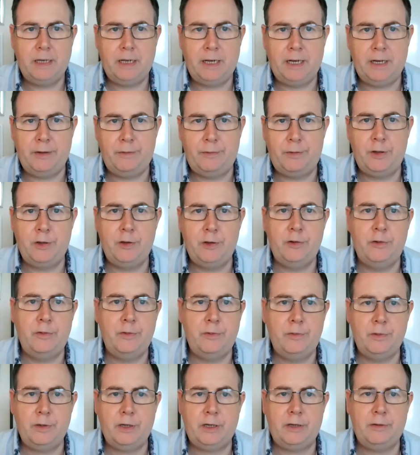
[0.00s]
And if
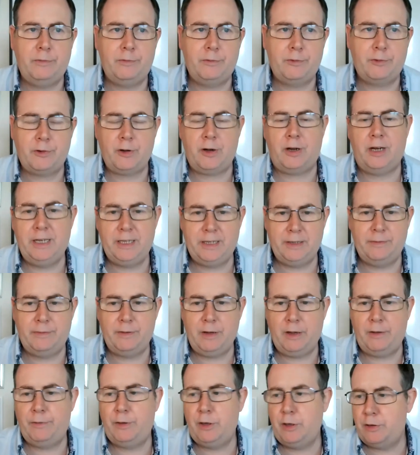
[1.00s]
you have tried,
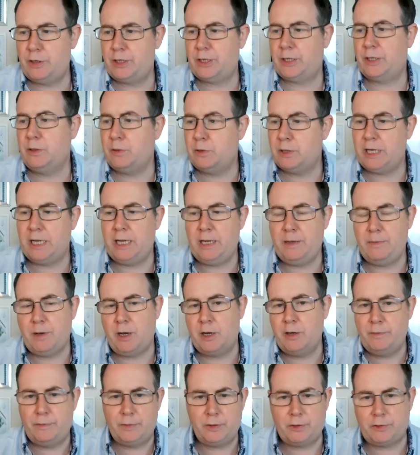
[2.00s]
if you still keep
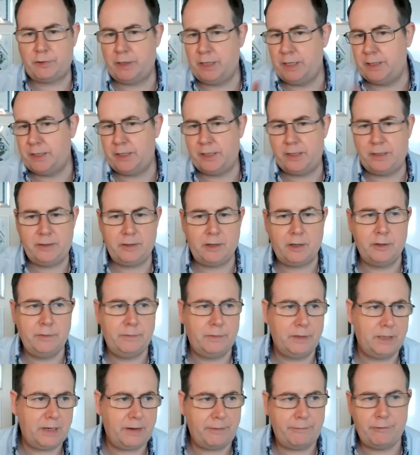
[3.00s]
over trading,
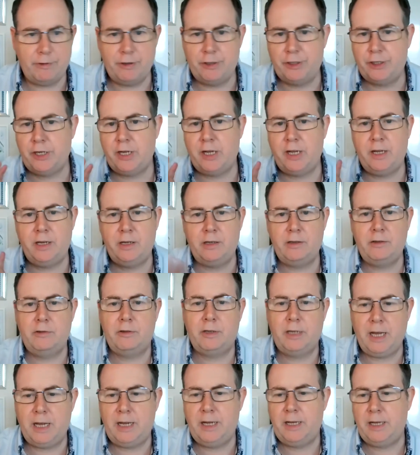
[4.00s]
over
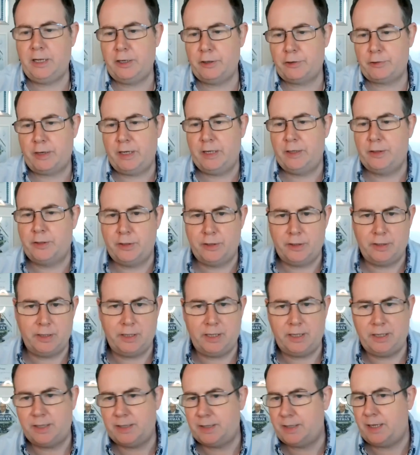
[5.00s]
leveraging, getting in trades
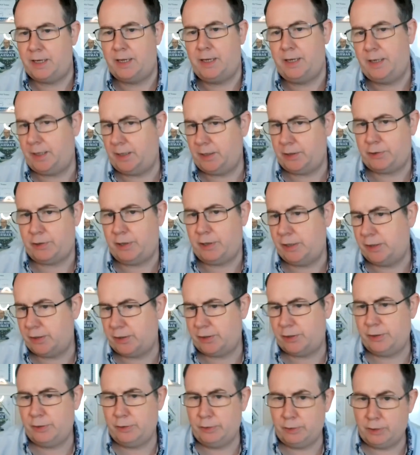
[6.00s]
early, staying in
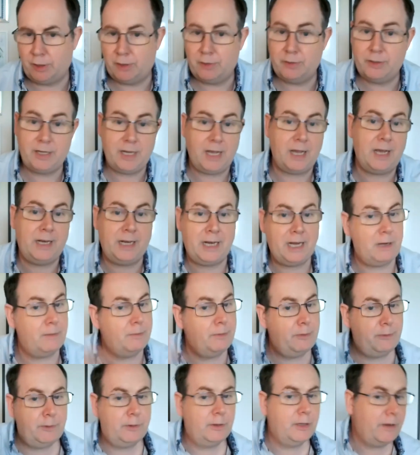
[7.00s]
trades too long, getting out
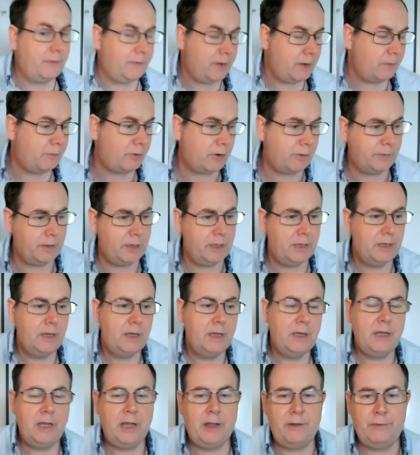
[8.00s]
before they hit profit,
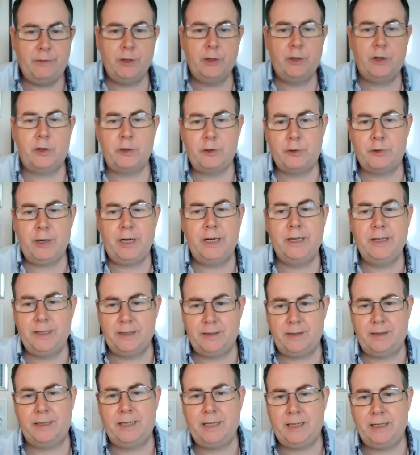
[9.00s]
if you're not trading
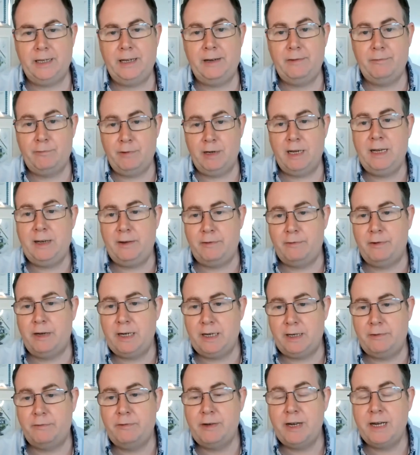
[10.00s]
like that, it really,
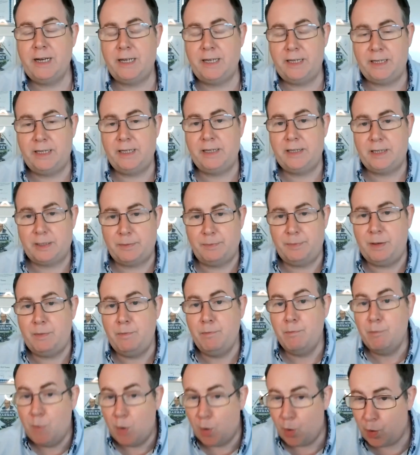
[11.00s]
really, really needs to be
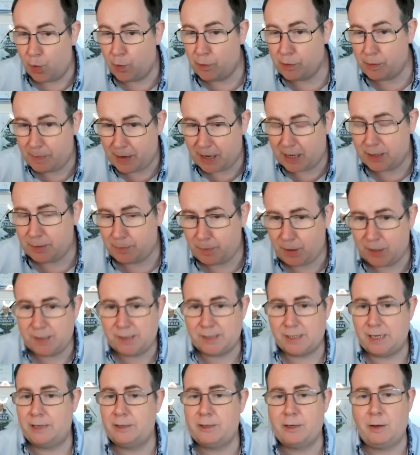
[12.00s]
more about the
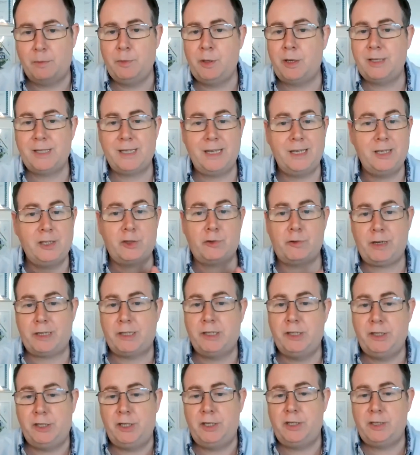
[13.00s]
mindset. So I'm not saying
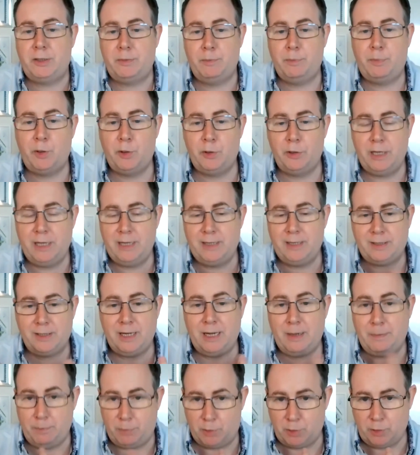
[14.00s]
strategy
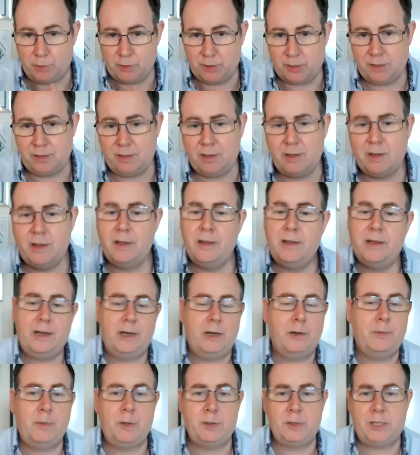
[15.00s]
isn't important,
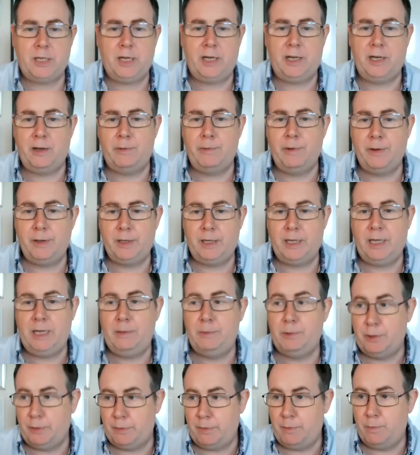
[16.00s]
and I'm not saying I won't
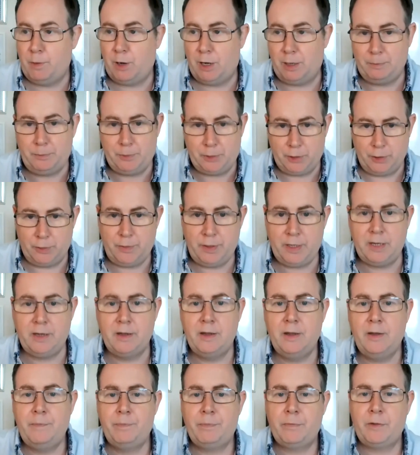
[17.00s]
keep doing what I'm doing
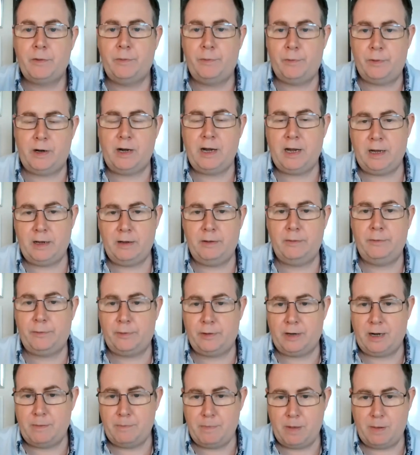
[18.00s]
for
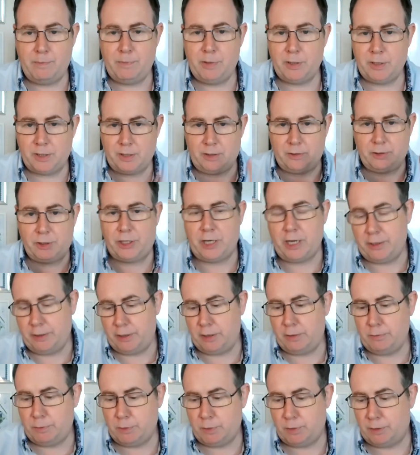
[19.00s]
our members, and I'll show
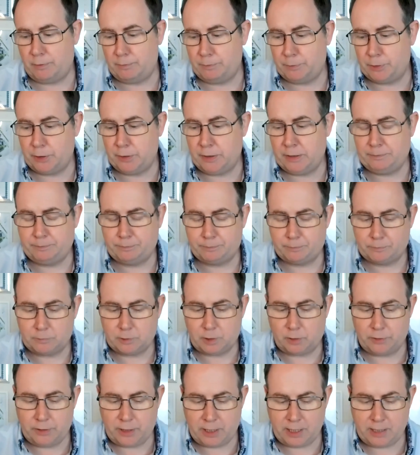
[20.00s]
you what I'm doing
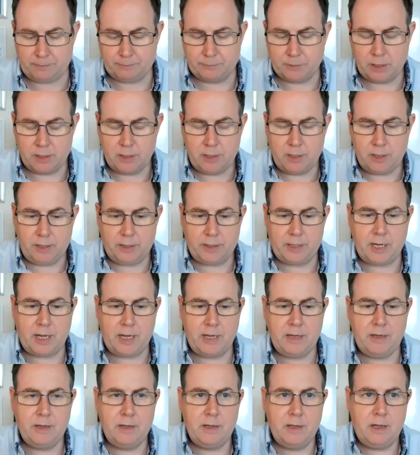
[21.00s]
on that.
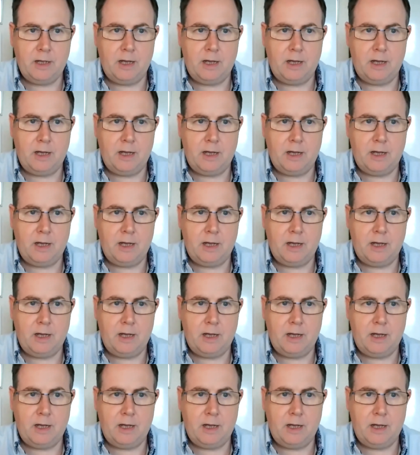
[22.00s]
Okay.